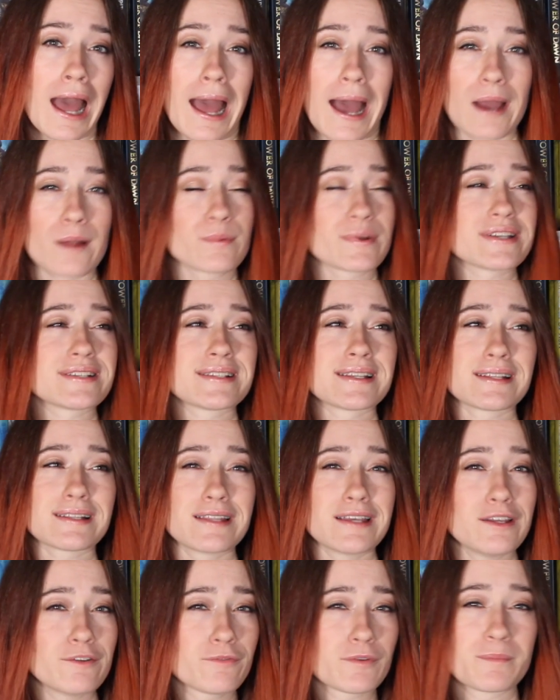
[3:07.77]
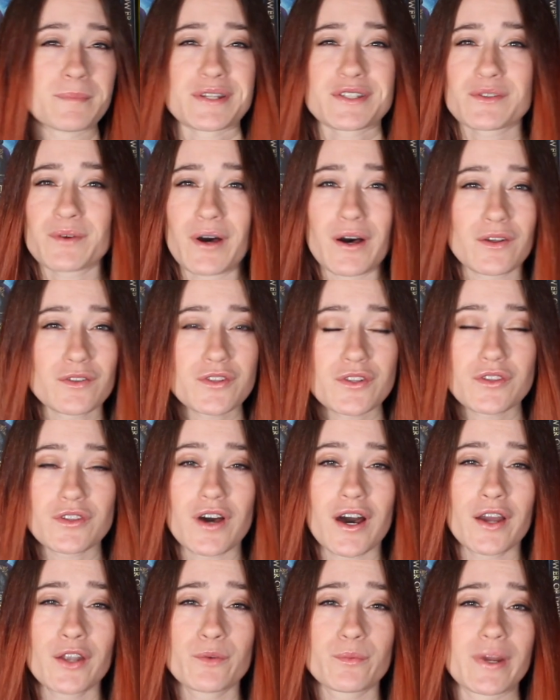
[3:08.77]
I recently, for Mental
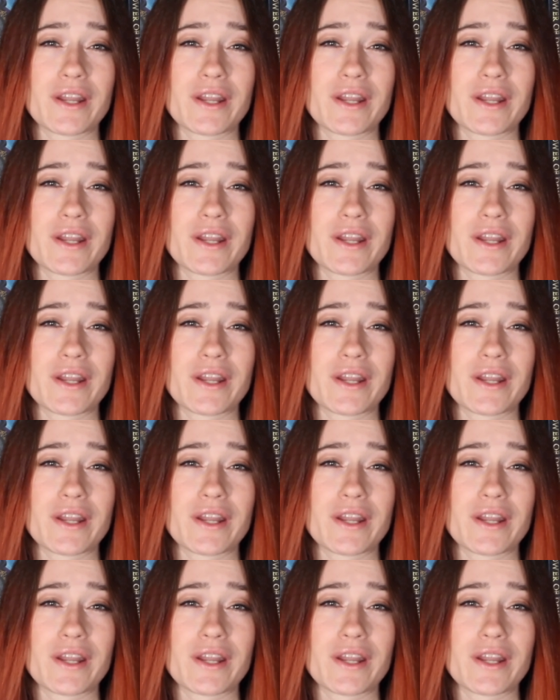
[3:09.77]
Healthathon,